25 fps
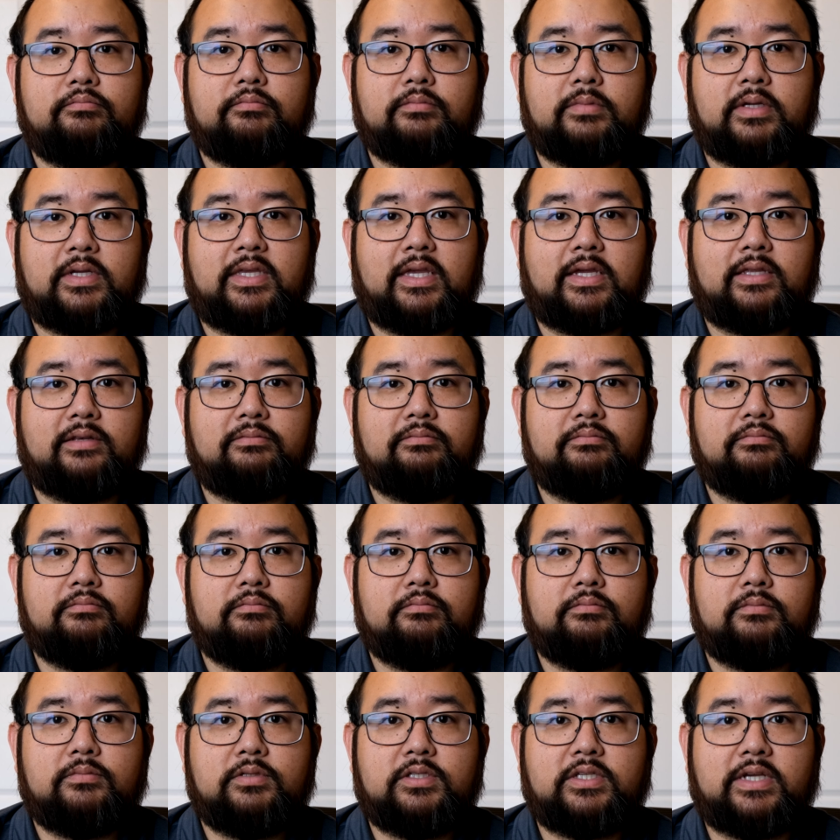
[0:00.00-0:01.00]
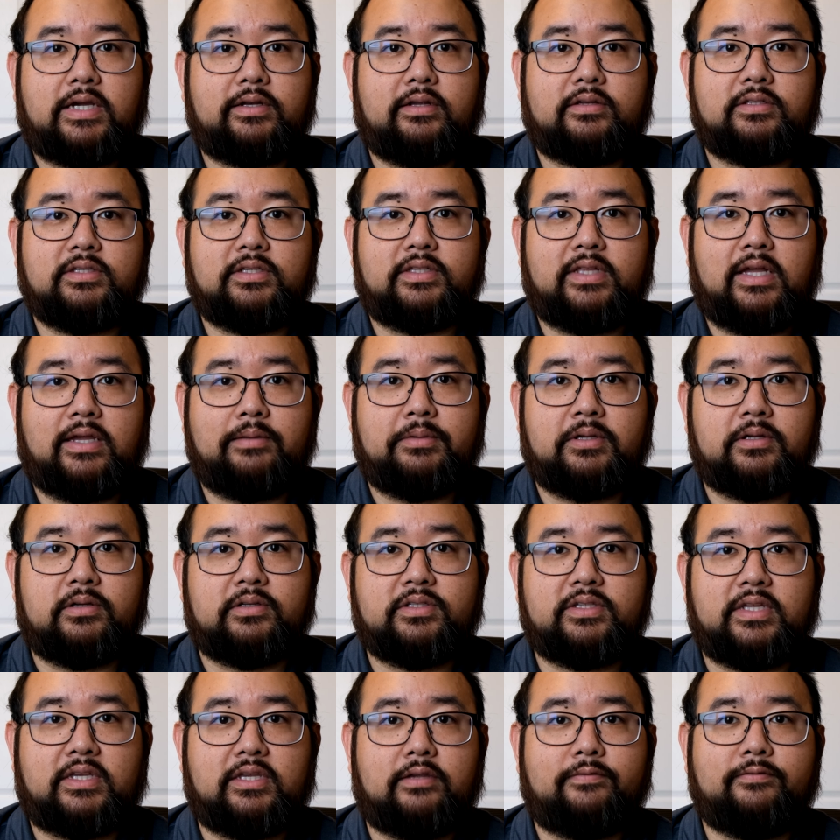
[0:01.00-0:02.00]
again, shout out to Lime
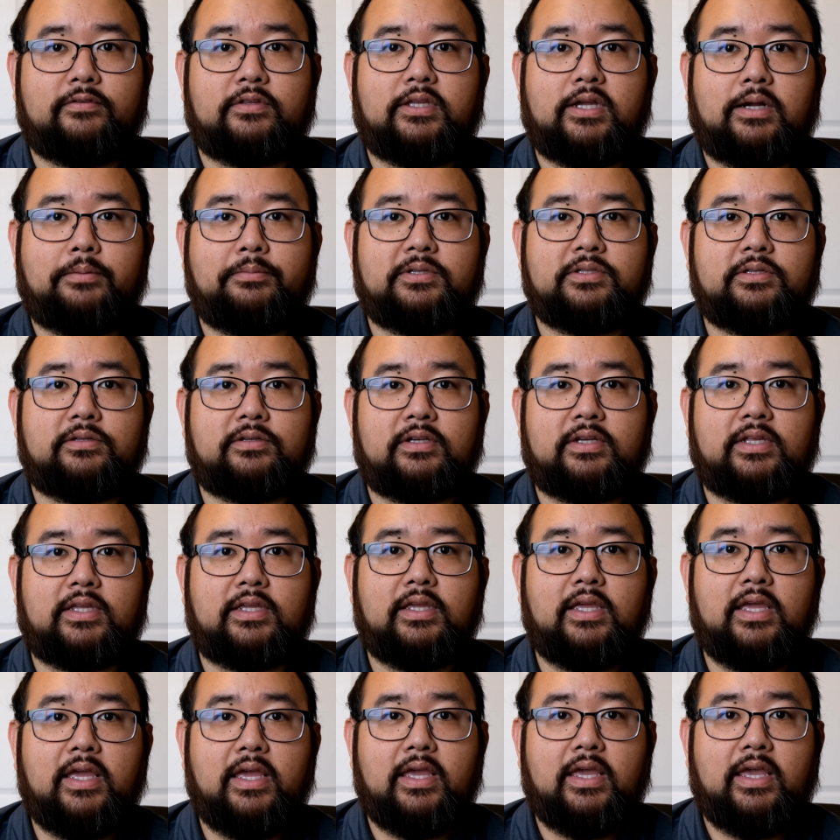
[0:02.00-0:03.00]
Ears. Thank you for the opportunity.